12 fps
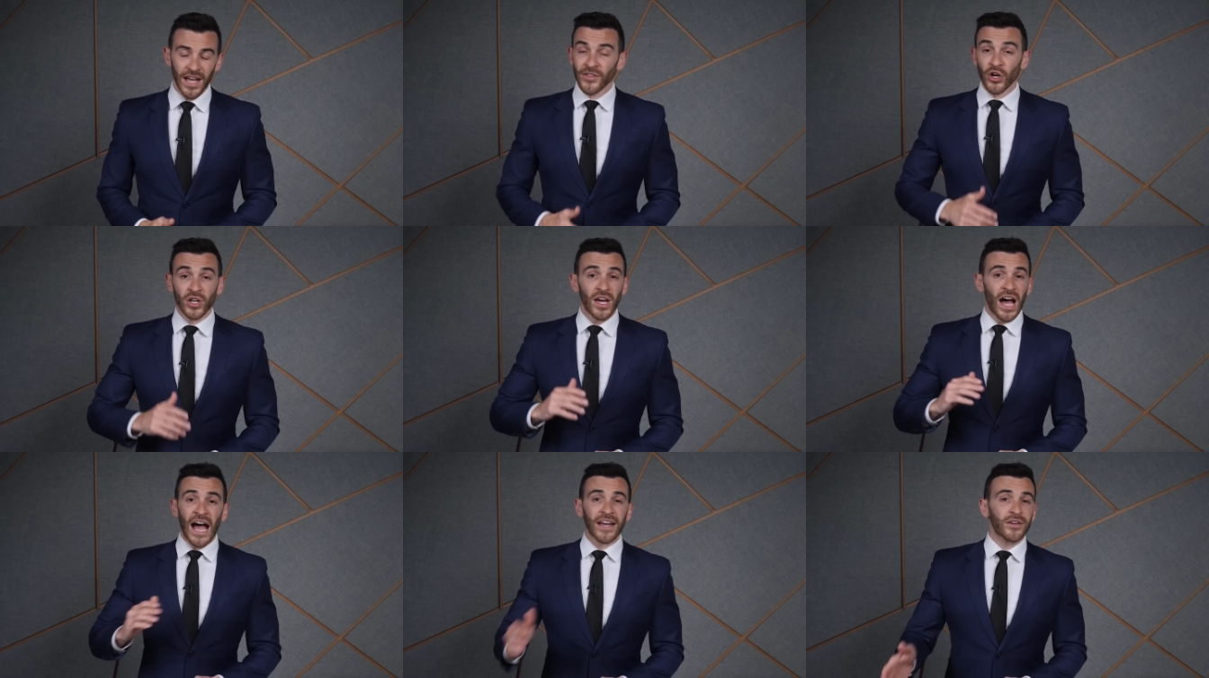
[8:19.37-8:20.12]
And look,
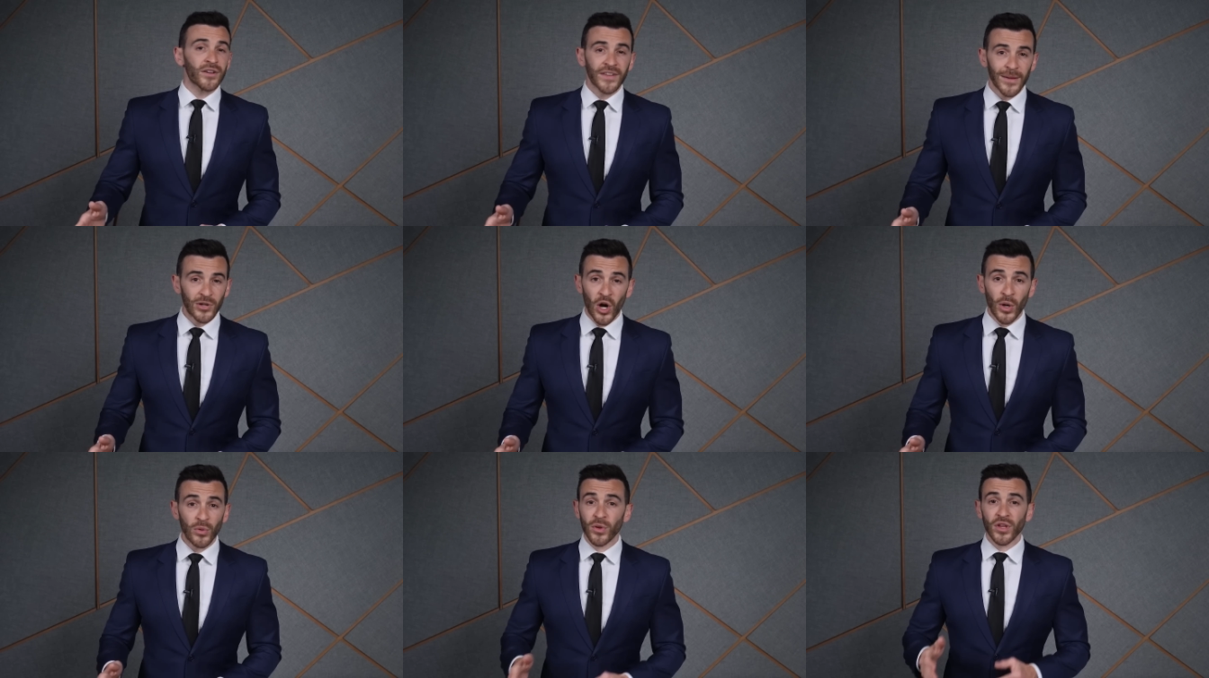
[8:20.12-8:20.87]
I could have kept
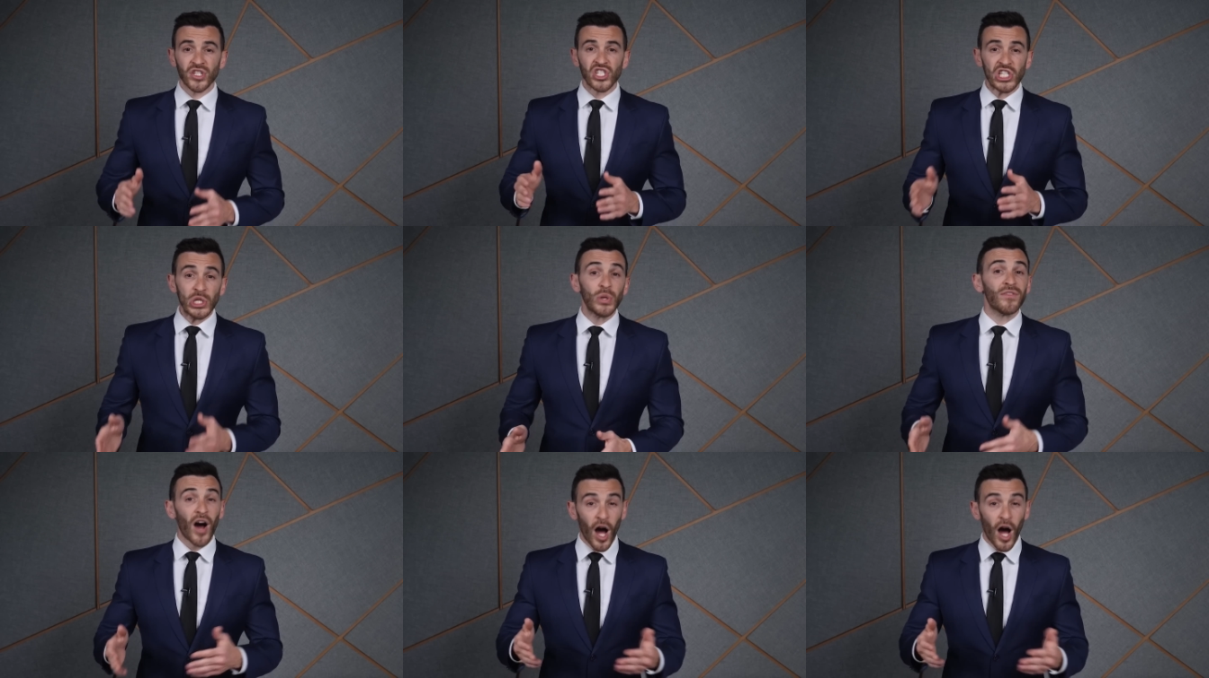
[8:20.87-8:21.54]
going with a slew of